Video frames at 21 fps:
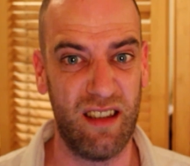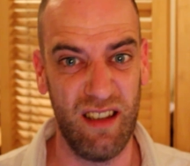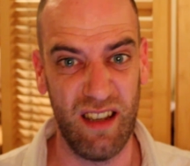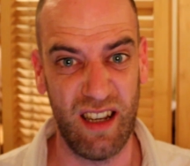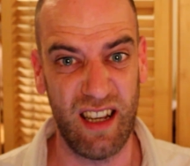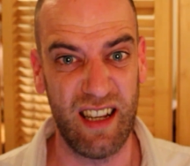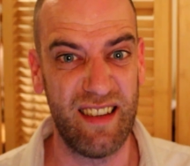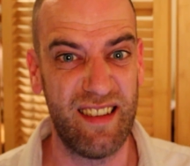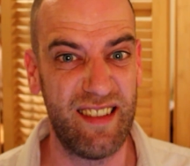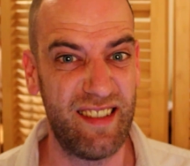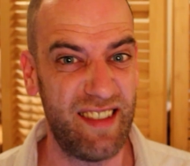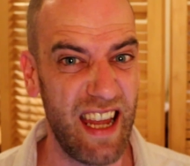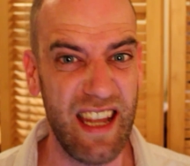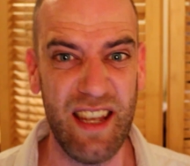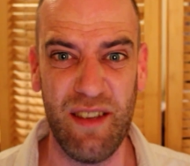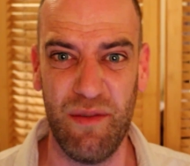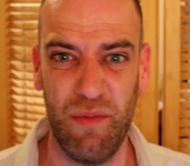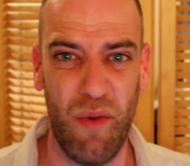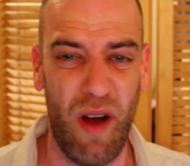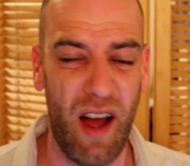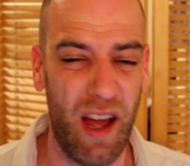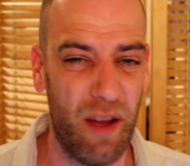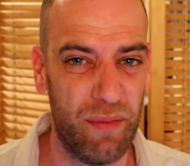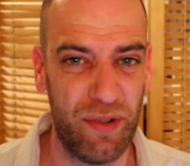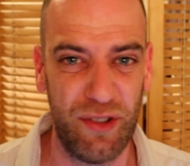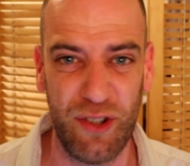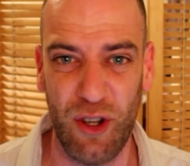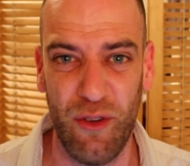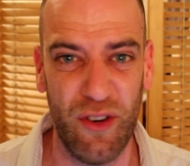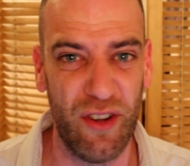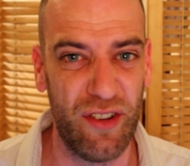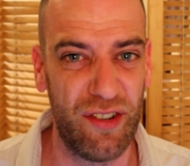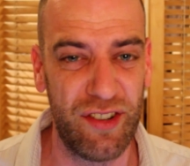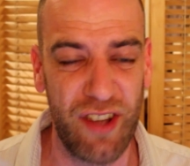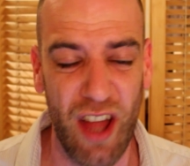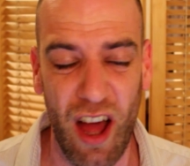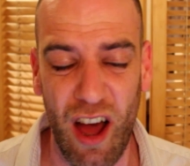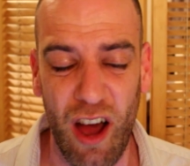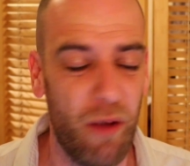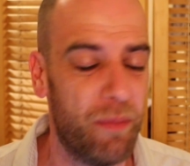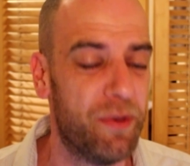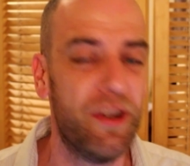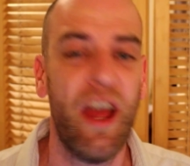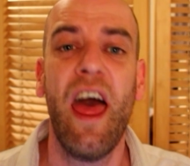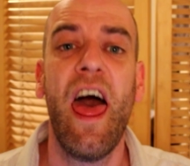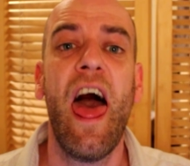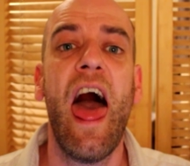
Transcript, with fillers: You can see why I'm so disturbed.